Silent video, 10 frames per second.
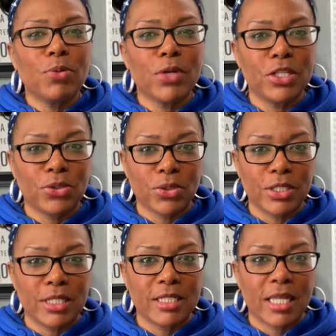
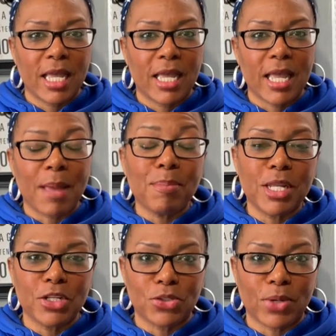resources
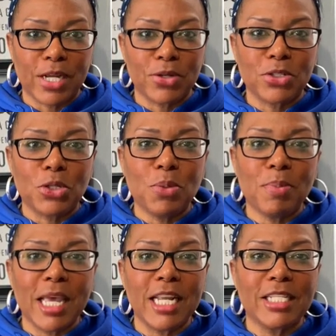administrators to
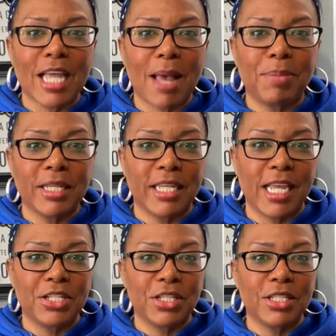manage
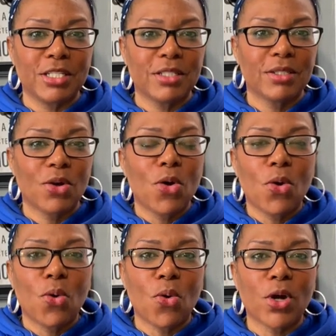applications
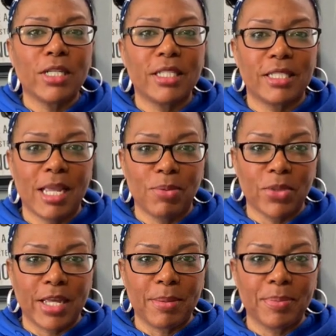or disable
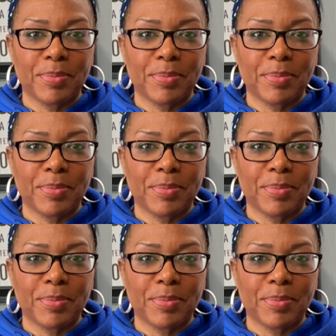them?